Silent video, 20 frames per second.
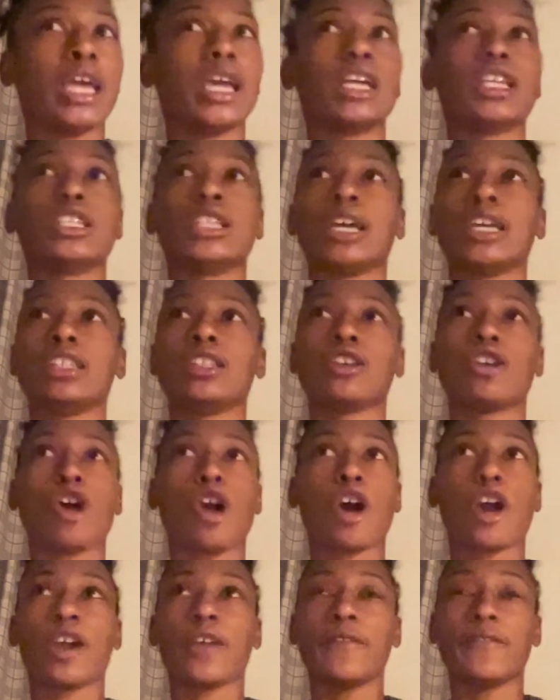Like, the
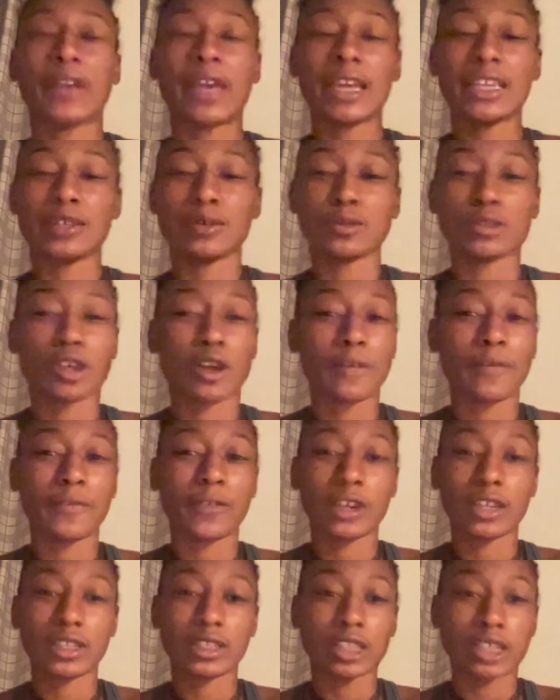Carfax was all
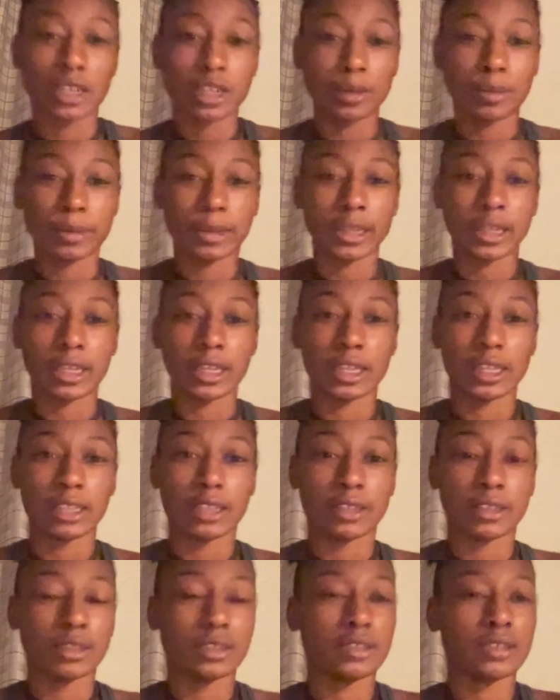fucked up,
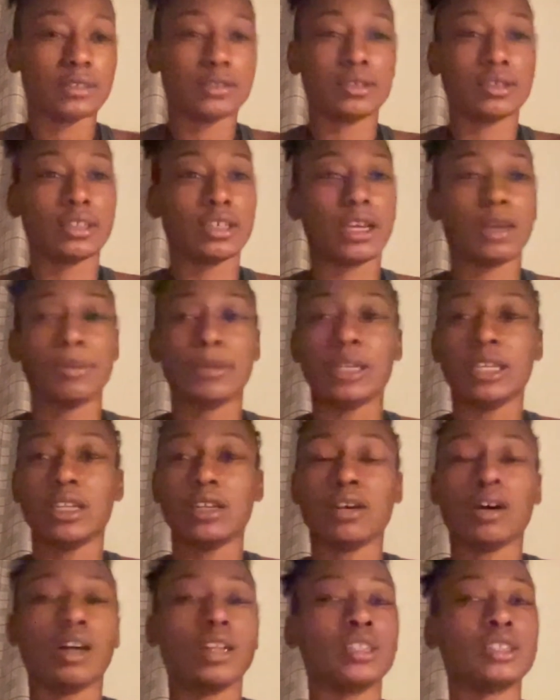and I mean,
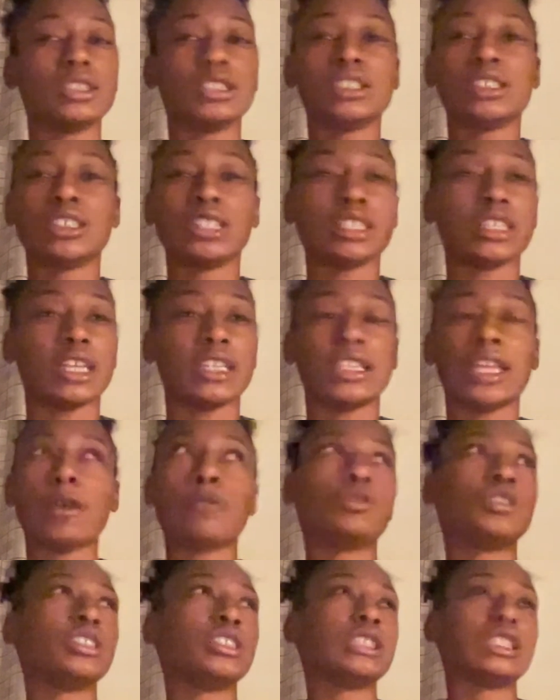all of this shit, like, they
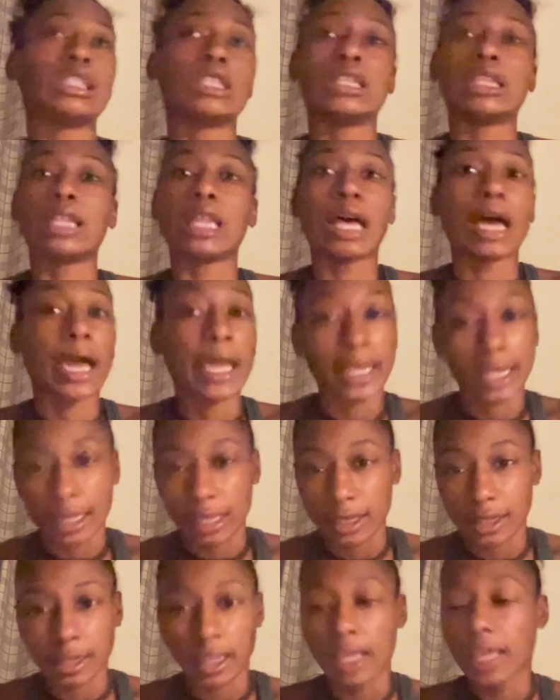was just
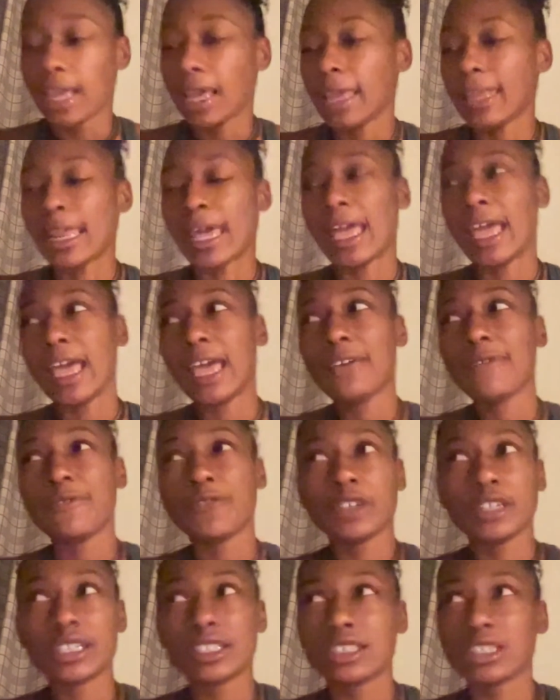lying. And I had
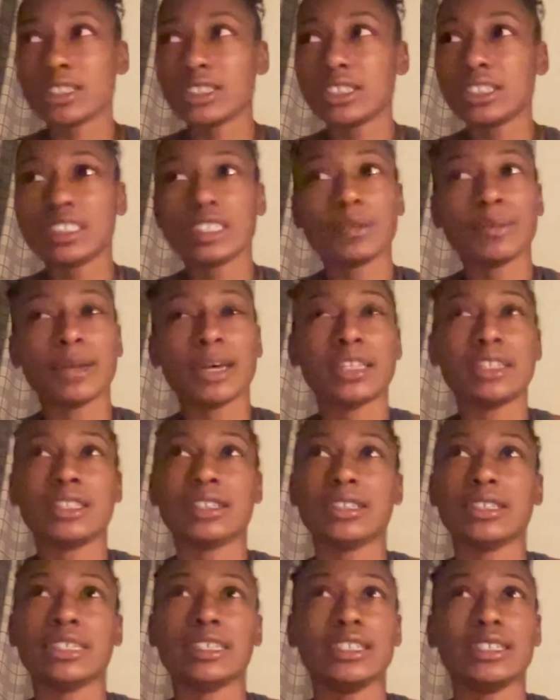footage of this shit, but I
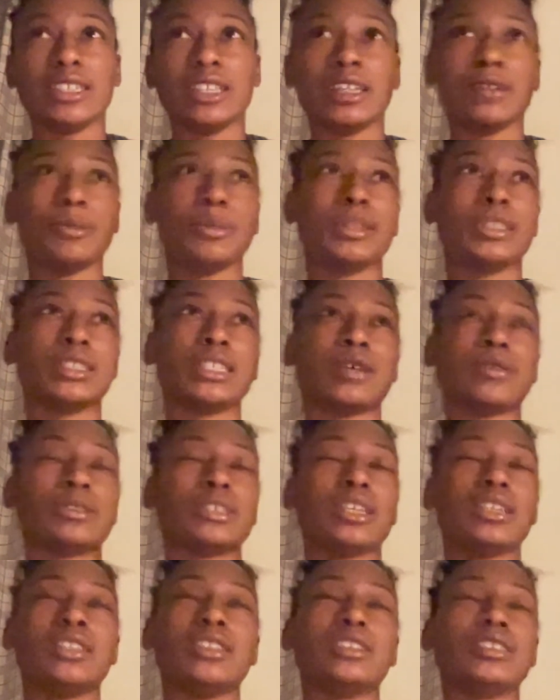deleted it because I was
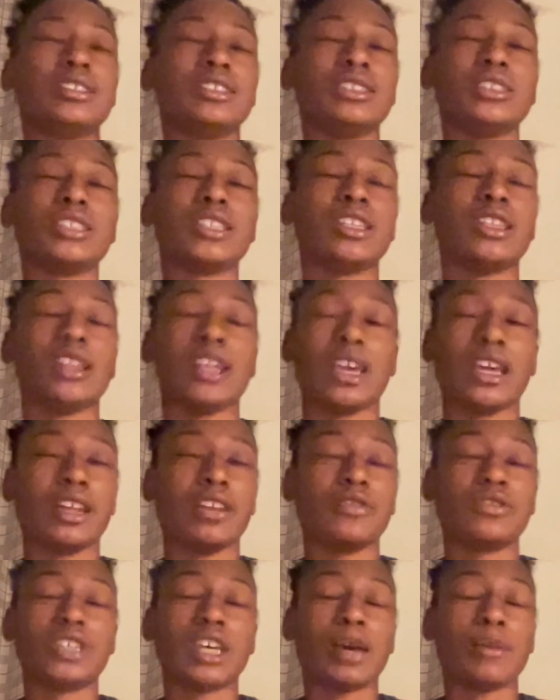like, this is just a
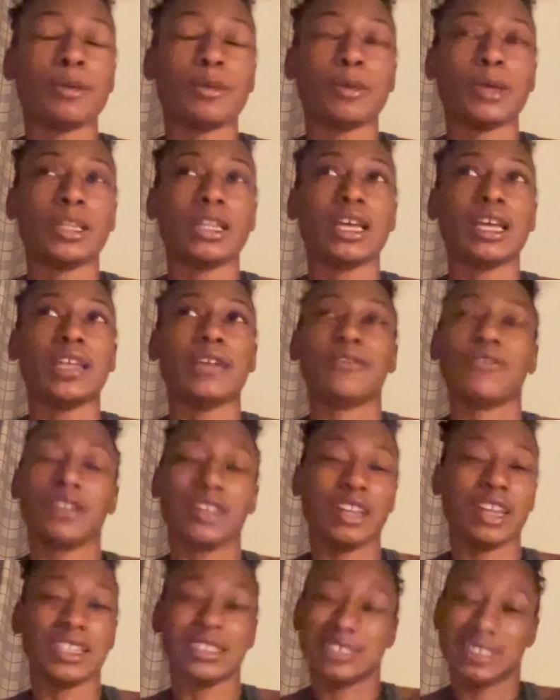negative time in my life,
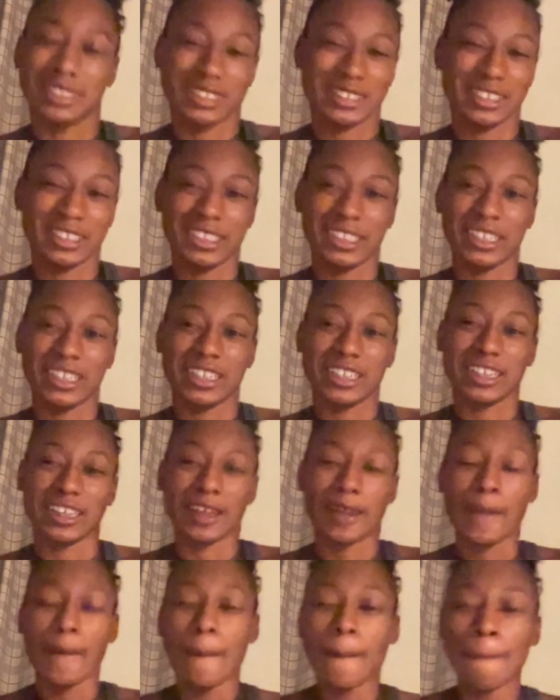and I just deleted it.
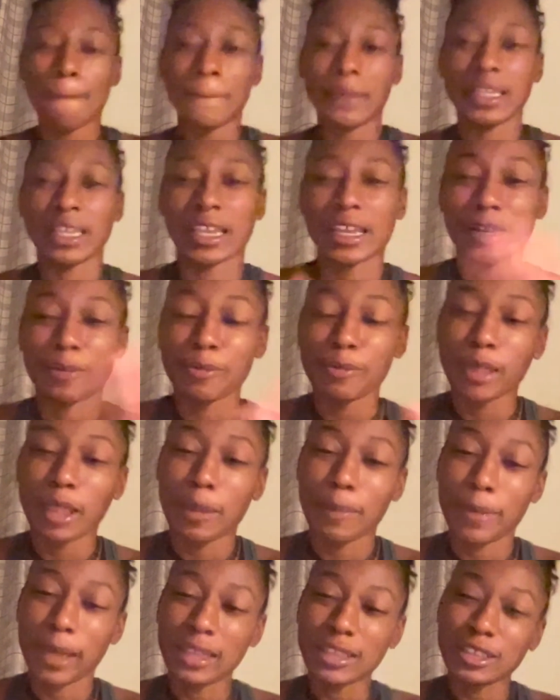But yeah,
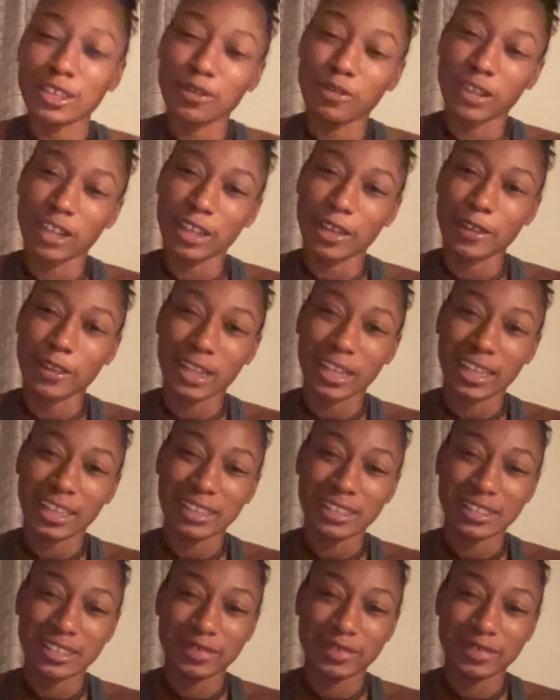back to the video, guys.